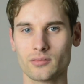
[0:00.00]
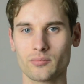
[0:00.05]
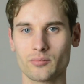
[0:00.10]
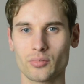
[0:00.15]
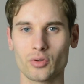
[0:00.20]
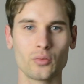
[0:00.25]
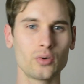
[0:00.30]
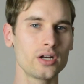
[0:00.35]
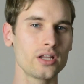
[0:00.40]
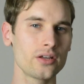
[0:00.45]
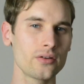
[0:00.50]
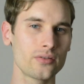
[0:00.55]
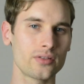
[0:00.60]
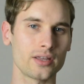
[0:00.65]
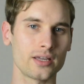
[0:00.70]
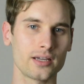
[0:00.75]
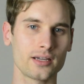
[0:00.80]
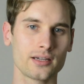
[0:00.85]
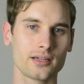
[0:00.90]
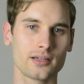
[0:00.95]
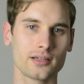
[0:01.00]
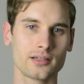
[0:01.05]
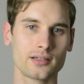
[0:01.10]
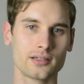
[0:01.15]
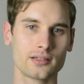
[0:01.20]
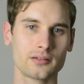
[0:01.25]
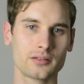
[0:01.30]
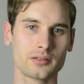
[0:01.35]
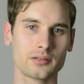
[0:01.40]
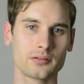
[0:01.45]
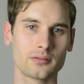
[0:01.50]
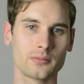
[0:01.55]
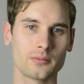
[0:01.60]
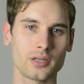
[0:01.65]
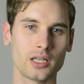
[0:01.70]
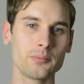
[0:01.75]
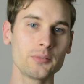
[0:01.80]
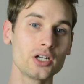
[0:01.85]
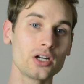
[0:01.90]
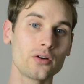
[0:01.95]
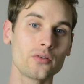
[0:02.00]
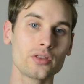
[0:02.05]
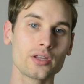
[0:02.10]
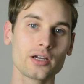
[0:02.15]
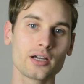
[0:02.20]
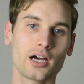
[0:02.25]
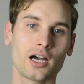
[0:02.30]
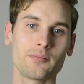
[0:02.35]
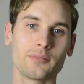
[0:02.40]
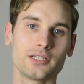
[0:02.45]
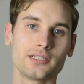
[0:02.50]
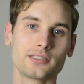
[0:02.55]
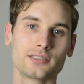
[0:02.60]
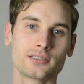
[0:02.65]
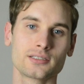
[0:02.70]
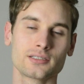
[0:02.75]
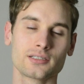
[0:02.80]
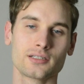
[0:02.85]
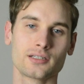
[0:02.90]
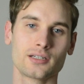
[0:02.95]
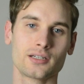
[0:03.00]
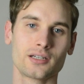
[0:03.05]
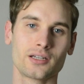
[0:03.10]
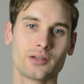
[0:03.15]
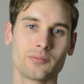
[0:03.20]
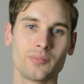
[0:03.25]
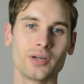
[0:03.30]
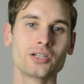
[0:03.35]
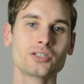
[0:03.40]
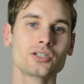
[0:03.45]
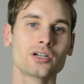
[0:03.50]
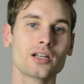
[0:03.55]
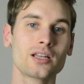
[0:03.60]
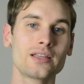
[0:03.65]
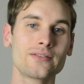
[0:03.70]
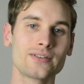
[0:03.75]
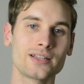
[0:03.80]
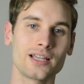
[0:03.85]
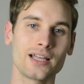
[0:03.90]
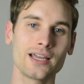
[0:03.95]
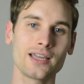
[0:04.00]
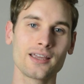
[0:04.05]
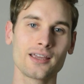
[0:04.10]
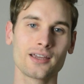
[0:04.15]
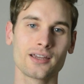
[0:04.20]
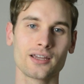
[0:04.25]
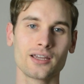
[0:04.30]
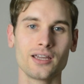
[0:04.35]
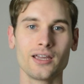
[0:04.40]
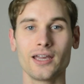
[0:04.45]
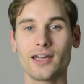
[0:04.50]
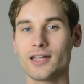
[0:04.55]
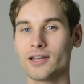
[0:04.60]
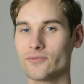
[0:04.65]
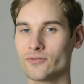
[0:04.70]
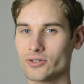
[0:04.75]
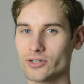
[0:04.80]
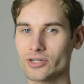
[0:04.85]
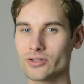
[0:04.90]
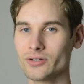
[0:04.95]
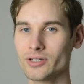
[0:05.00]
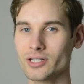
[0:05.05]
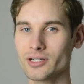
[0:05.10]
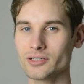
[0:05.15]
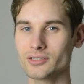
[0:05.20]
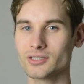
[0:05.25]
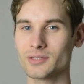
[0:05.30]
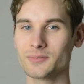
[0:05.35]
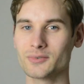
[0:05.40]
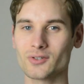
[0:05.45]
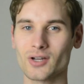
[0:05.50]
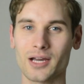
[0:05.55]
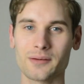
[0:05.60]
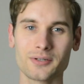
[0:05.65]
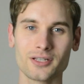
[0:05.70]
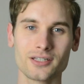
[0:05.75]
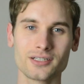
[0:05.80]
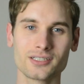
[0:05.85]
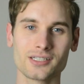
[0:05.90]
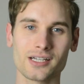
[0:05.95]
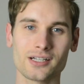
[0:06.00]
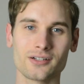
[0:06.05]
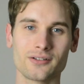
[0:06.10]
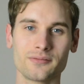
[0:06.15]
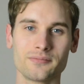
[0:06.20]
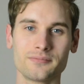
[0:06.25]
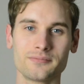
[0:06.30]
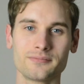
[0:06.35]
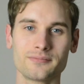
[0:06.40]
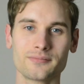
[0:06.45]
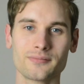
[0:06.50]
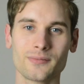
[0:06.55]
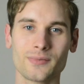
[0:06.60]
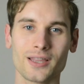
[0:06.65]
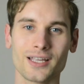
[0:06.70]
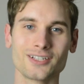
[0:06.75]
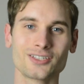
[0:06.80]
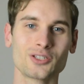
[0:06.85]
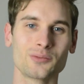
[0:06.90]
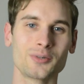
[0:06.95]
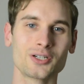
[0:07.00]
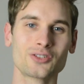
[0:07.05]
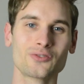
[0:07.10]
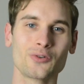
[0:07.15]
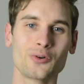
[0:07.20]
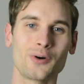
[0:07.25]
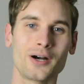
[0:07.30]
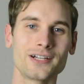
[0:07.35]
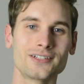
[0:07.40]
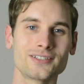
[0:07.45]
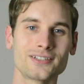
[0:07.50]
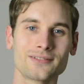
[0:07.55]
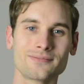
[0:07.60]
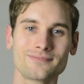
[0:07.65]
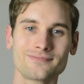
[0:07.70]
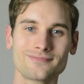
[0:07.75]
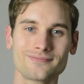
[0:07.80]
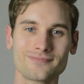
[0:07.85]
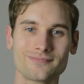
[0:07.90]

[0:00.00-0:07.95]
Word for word: But what do you think? Let me know in the comments. Make sure to leave a like, and if you're new here, subscribe to the channel. Thanks so much for watching.